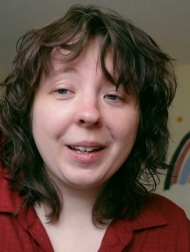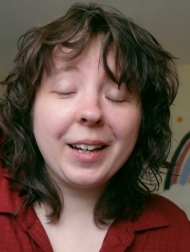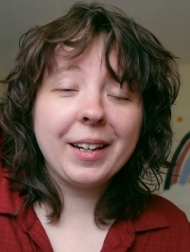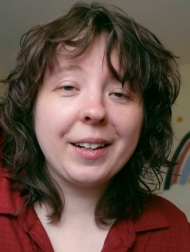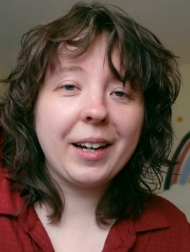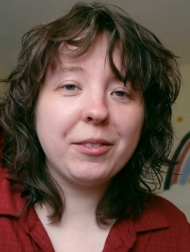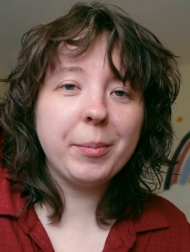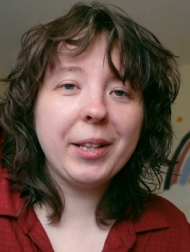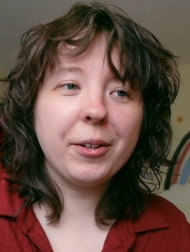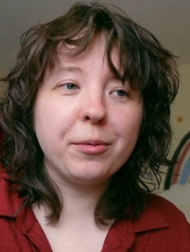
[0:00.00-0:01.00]
and I have to
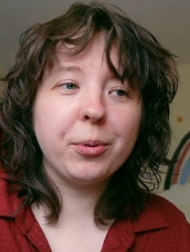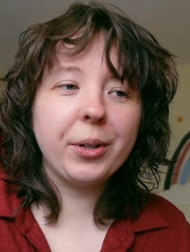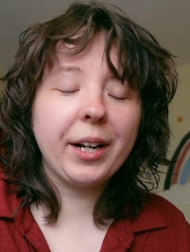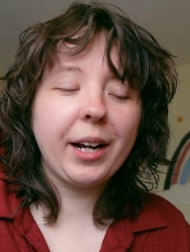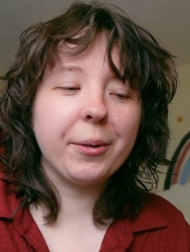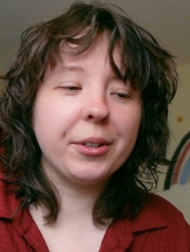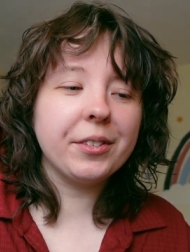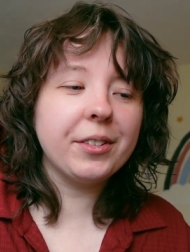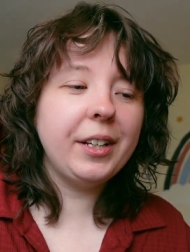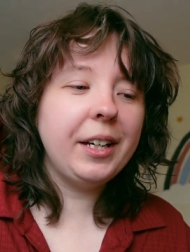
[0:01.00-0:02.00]
be there in 48
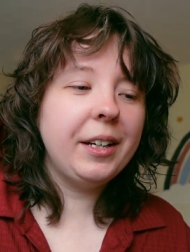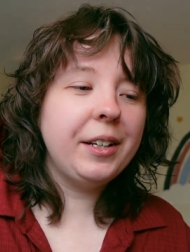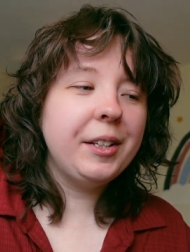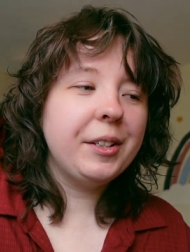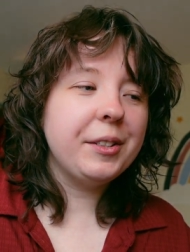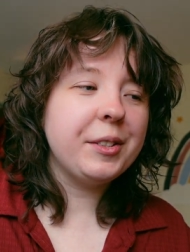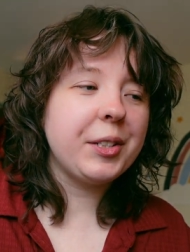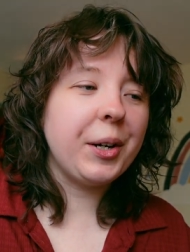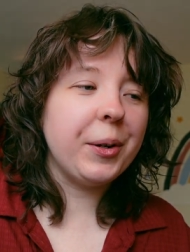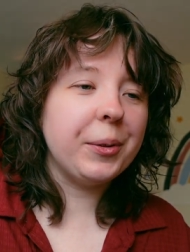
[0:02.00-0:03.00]
hours.
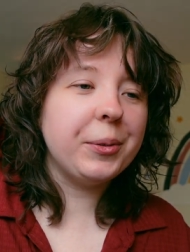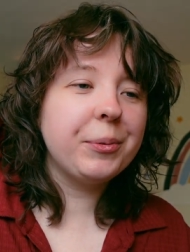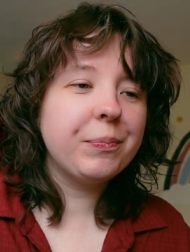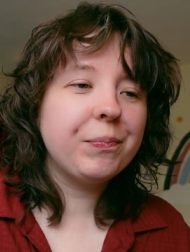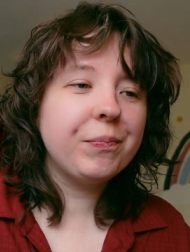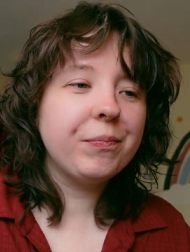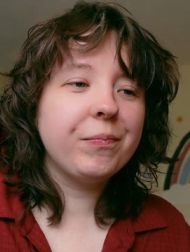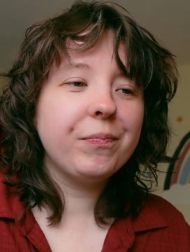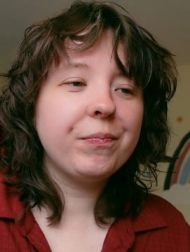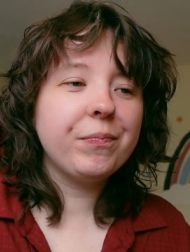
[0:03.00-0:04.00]
So,
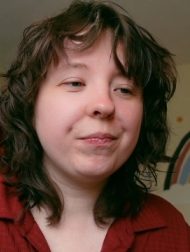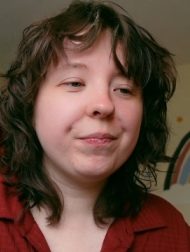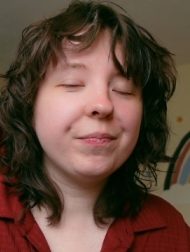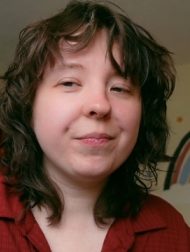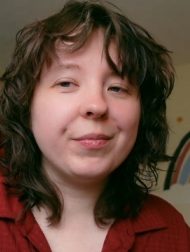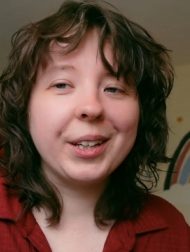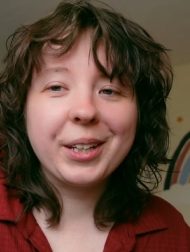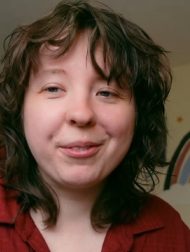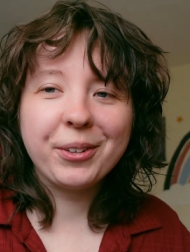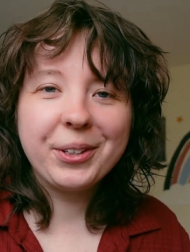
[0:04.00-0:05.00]

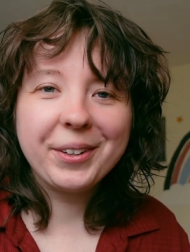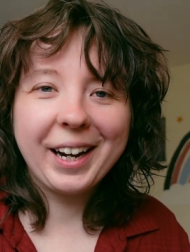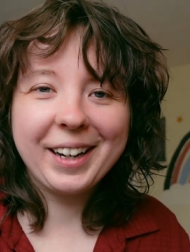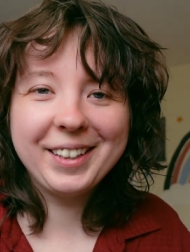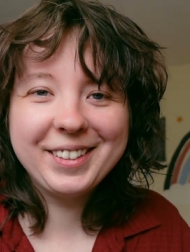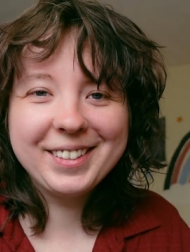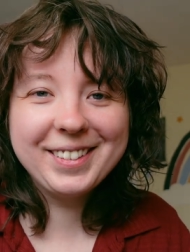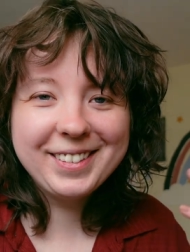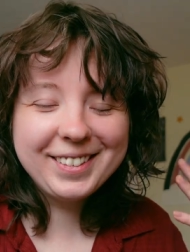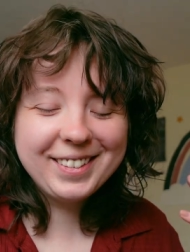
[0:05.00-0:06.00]
lucky for you
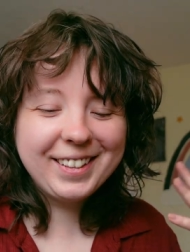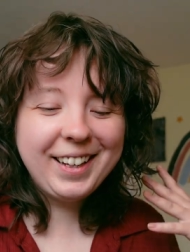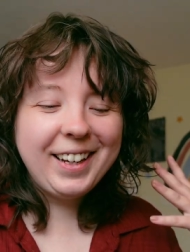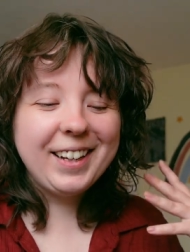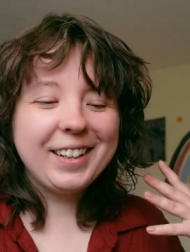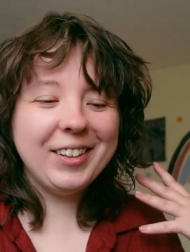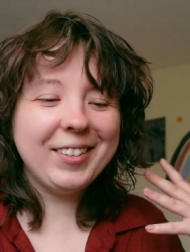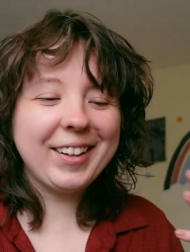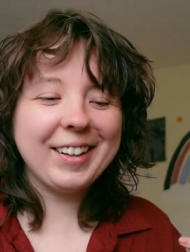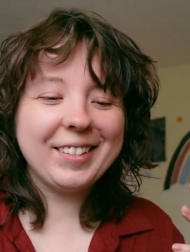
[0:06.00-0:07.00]
guys,
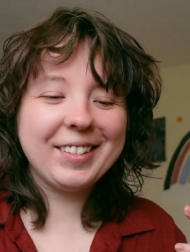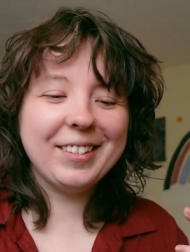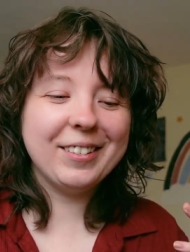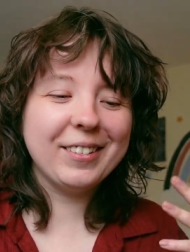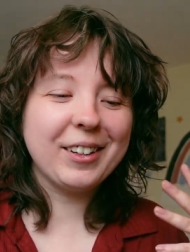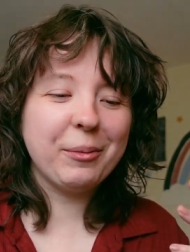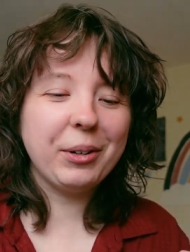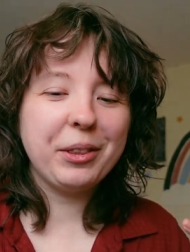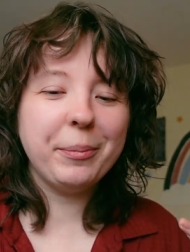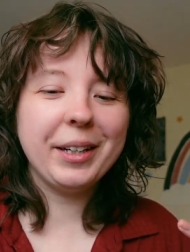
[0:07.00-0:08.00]
you get to come
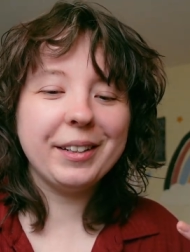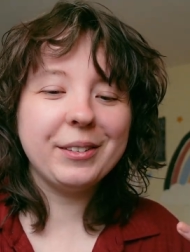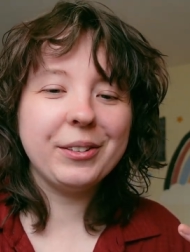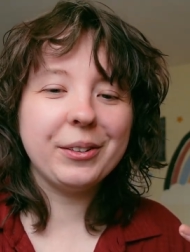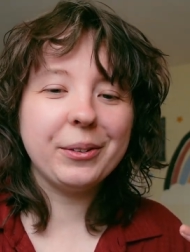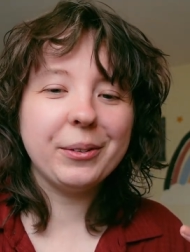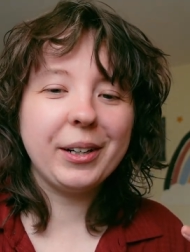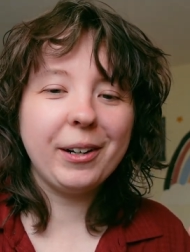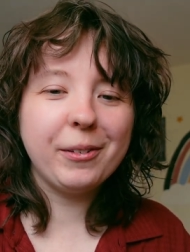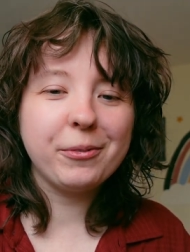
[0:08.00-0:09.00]
with me
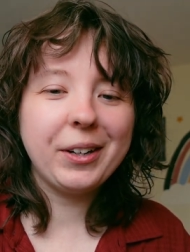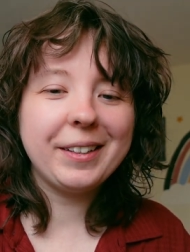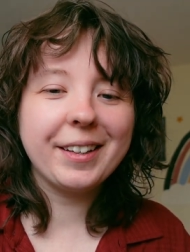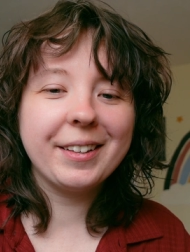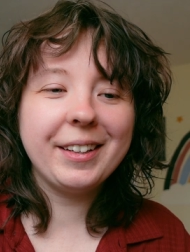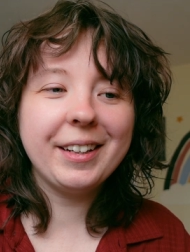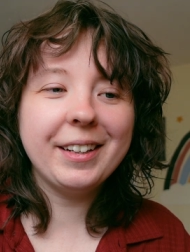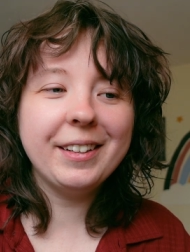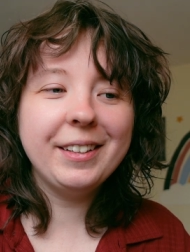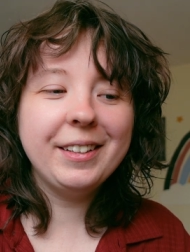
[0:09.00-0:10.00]
to
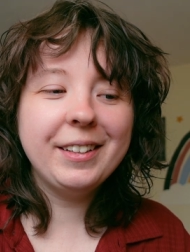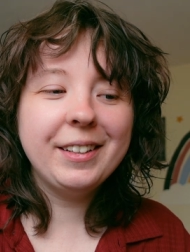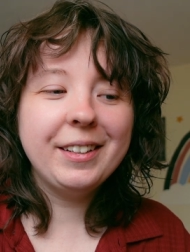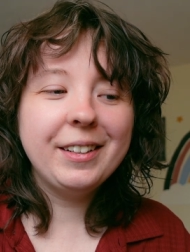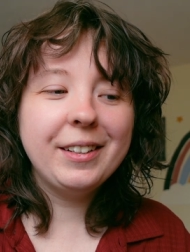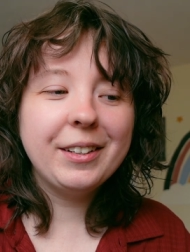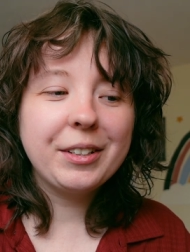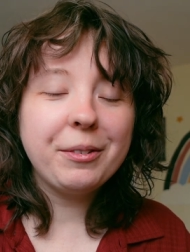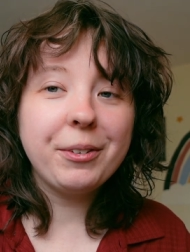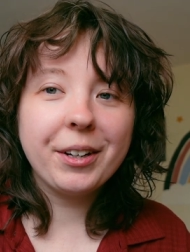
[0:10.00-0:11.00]
frantically
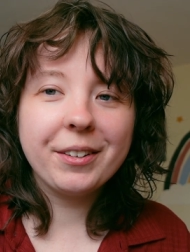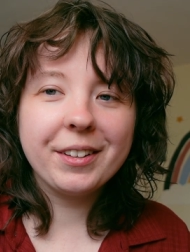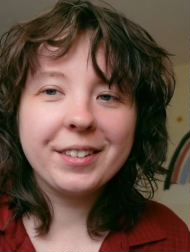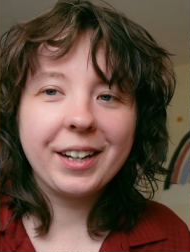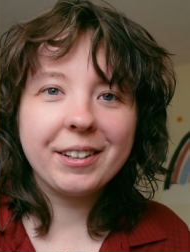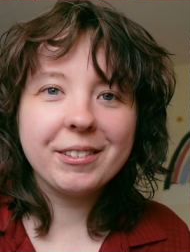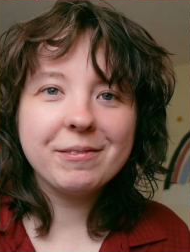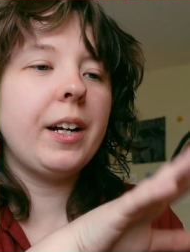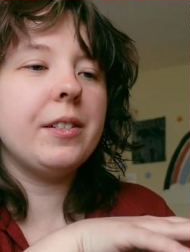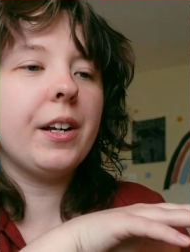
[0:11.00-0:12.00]
figure this out.
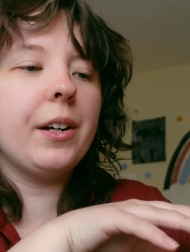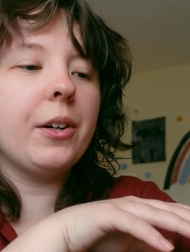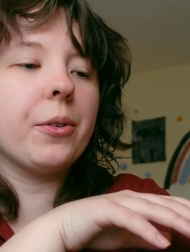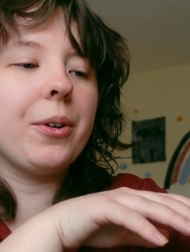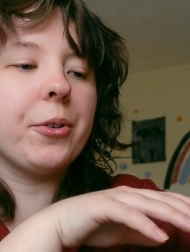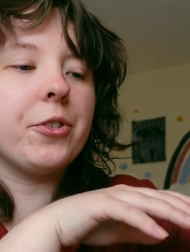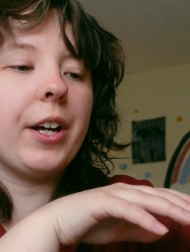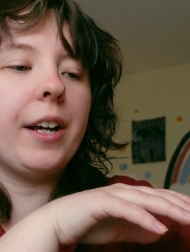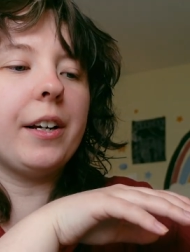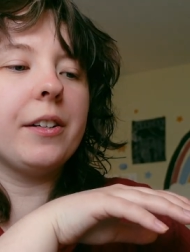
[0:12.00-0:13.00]
I did
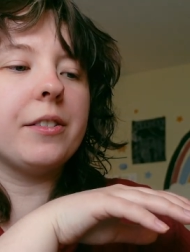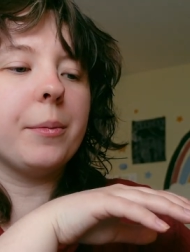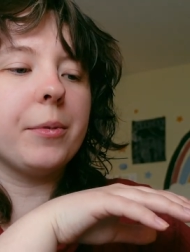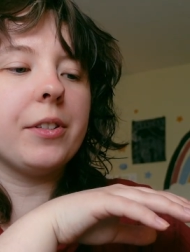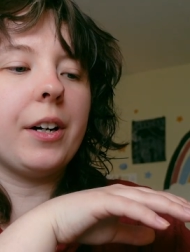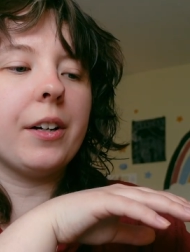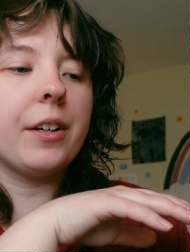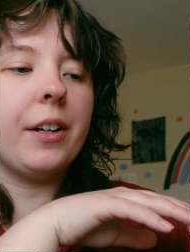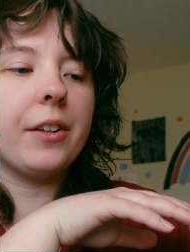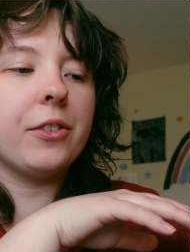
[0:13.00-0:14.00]
crochet some
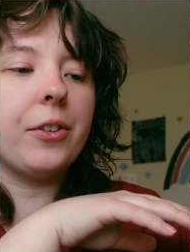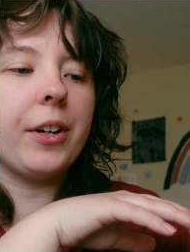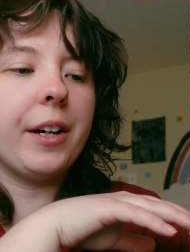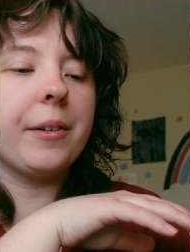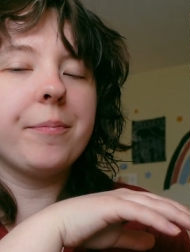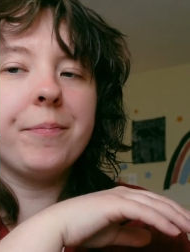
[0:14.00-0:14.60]
stock yesterday,